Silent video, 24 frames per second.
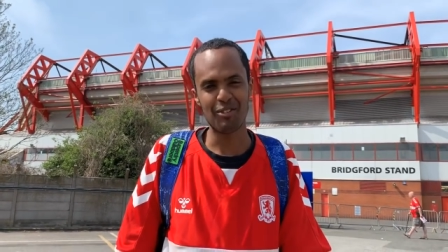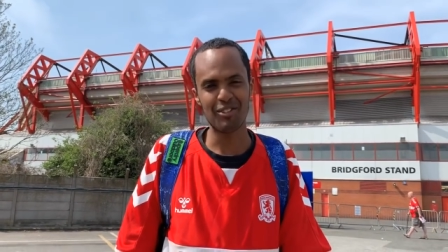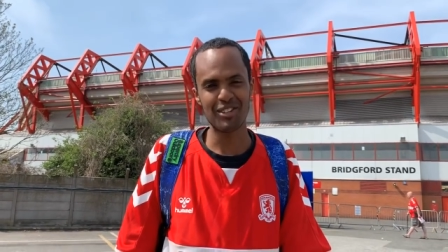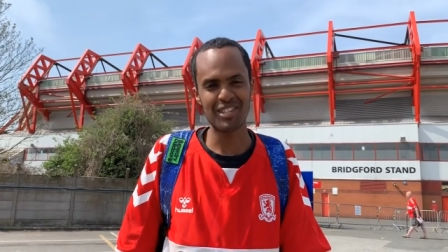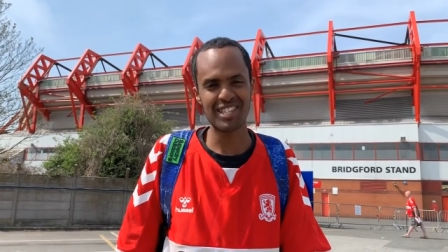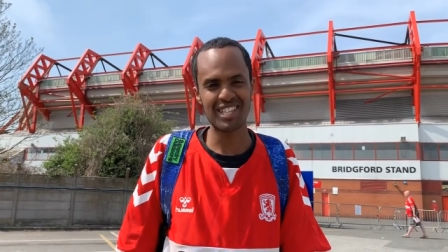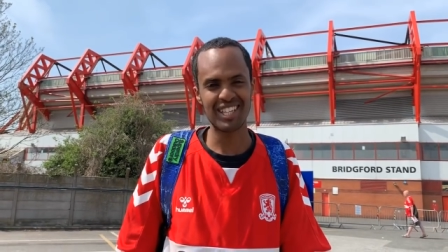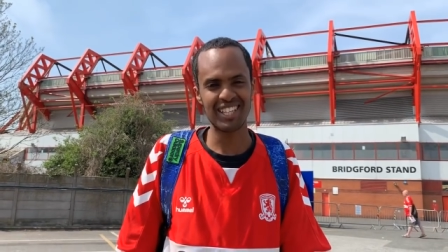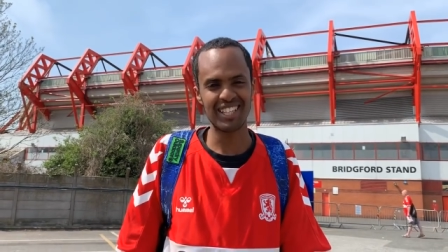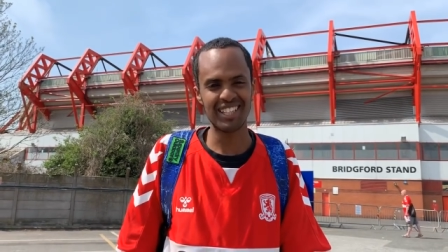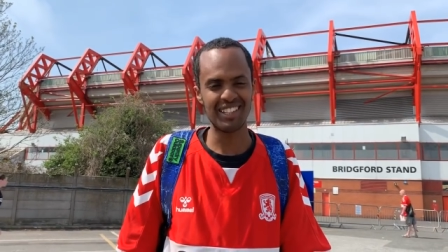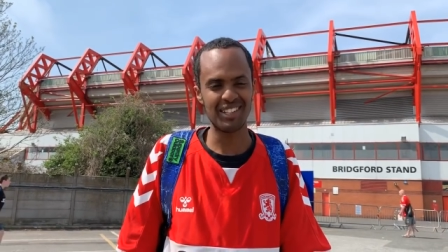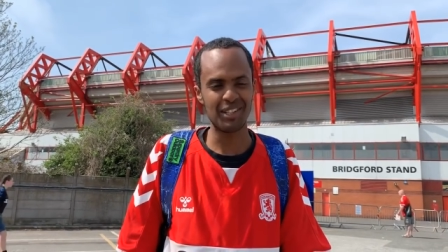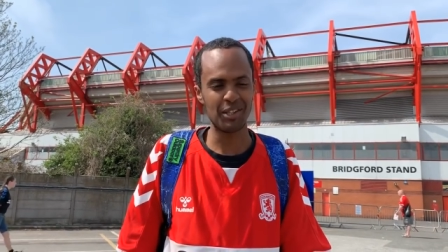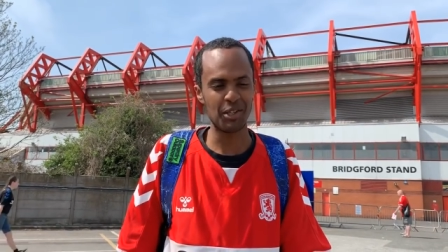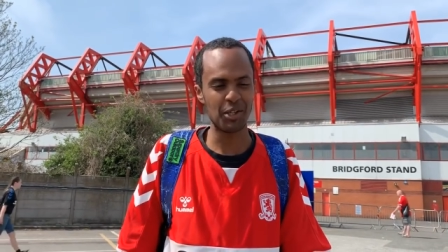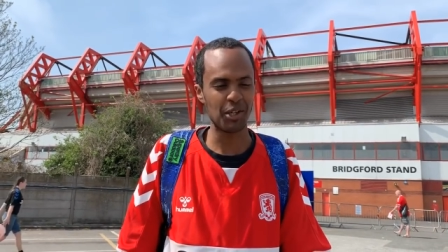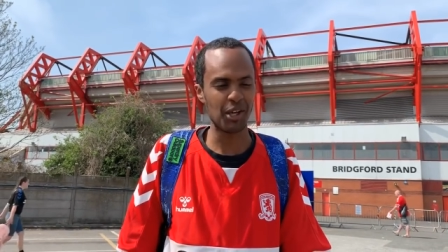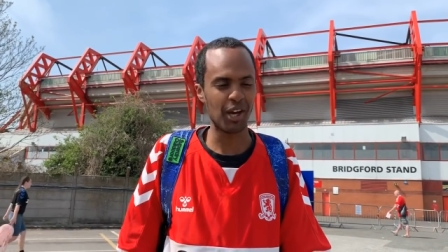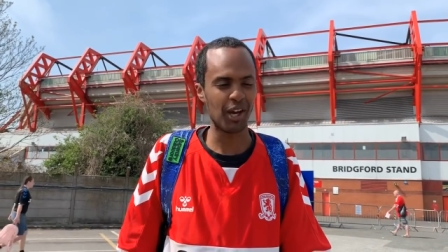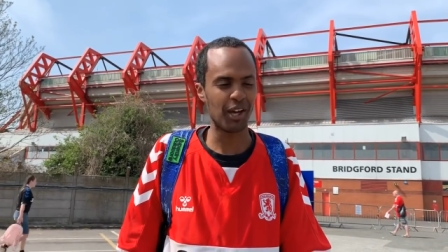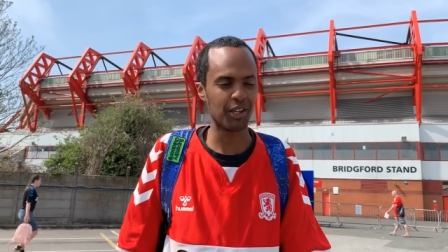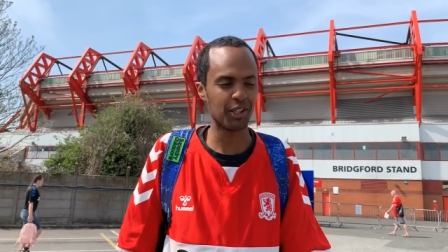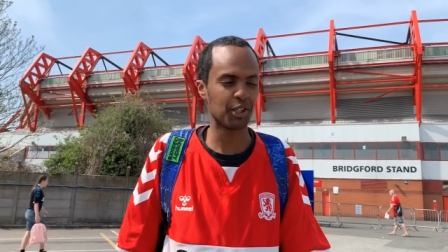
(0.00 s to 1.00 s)
obviously
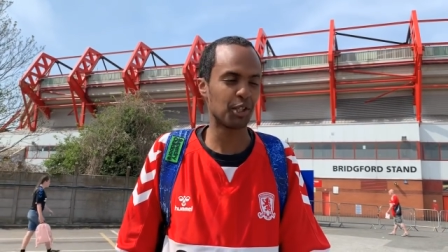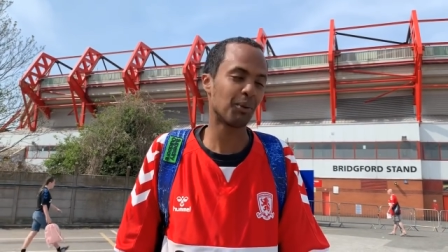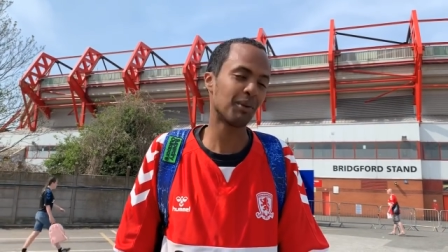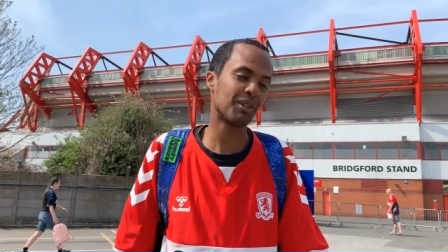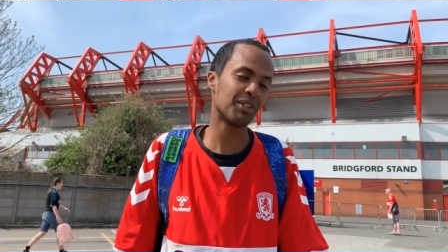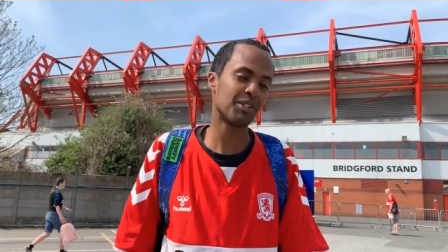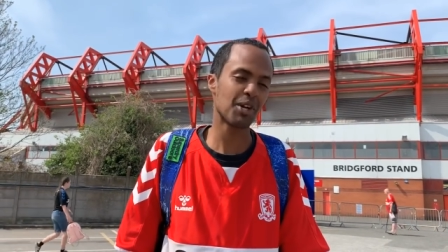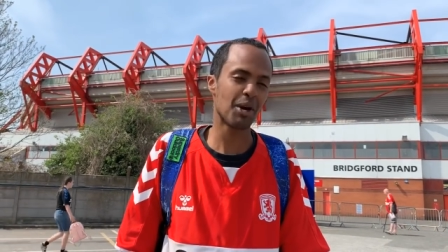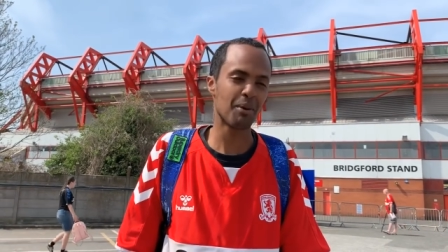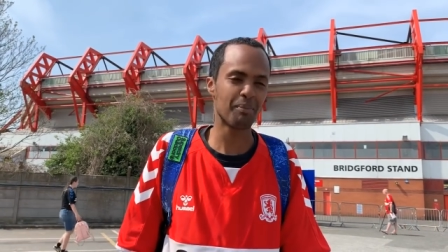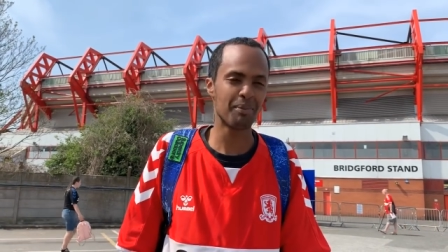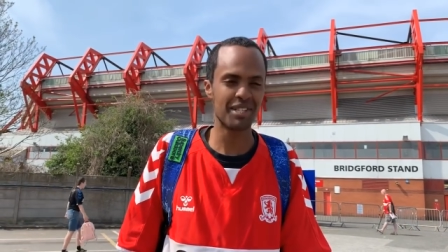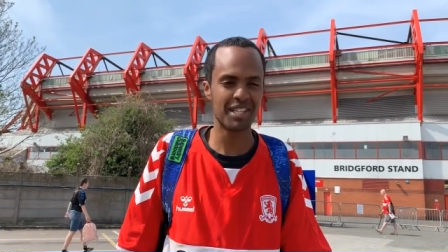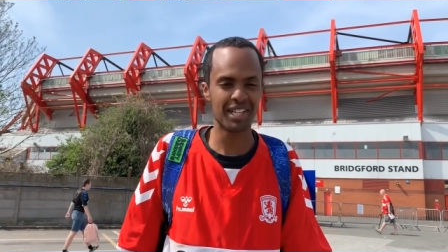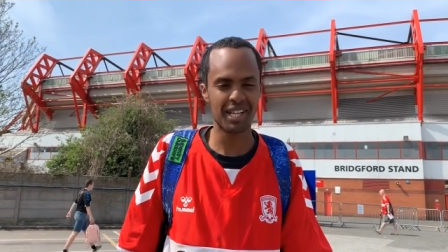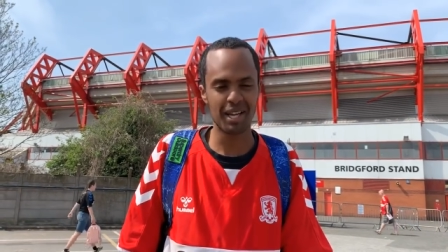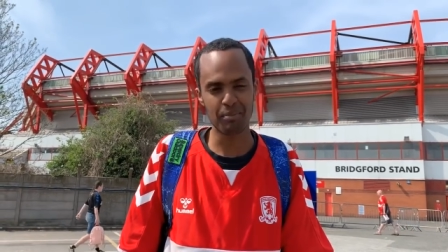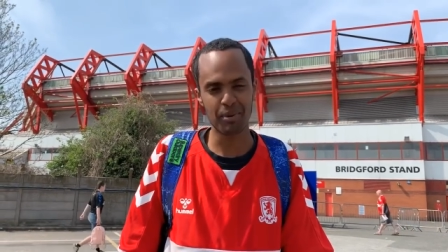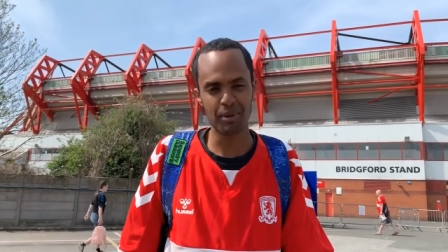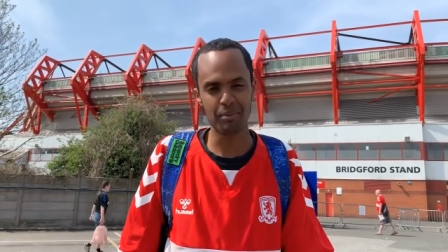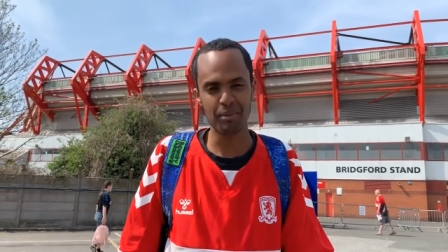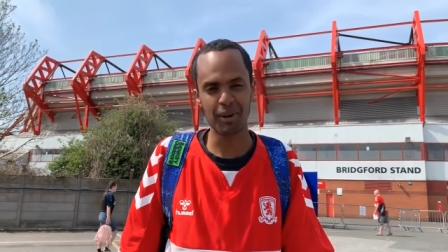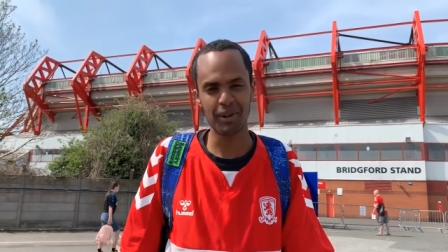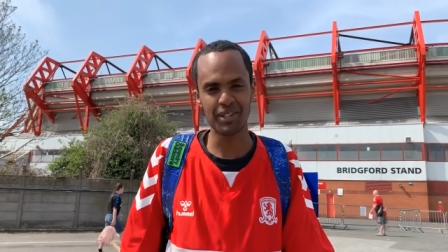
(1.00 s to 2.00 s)
uh, you don't want Derby to
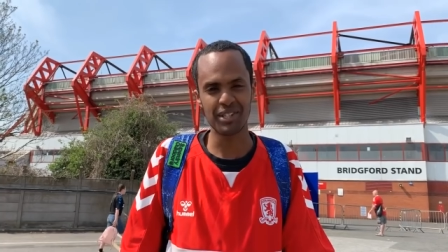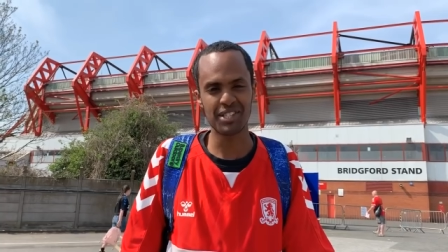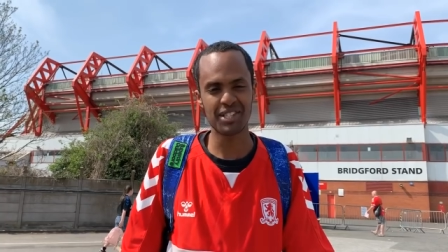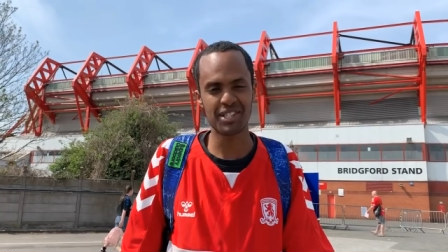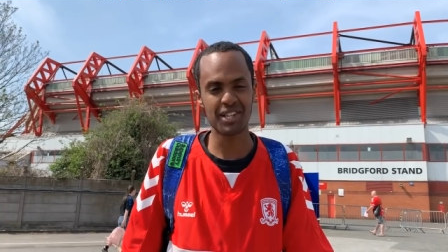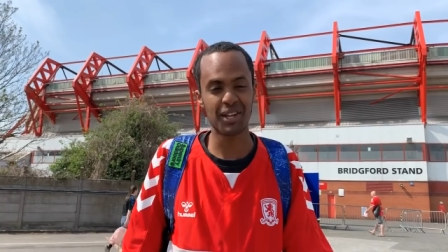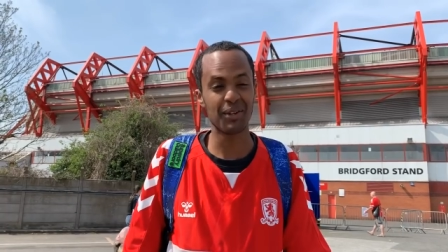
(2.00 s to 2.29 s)
get promoted.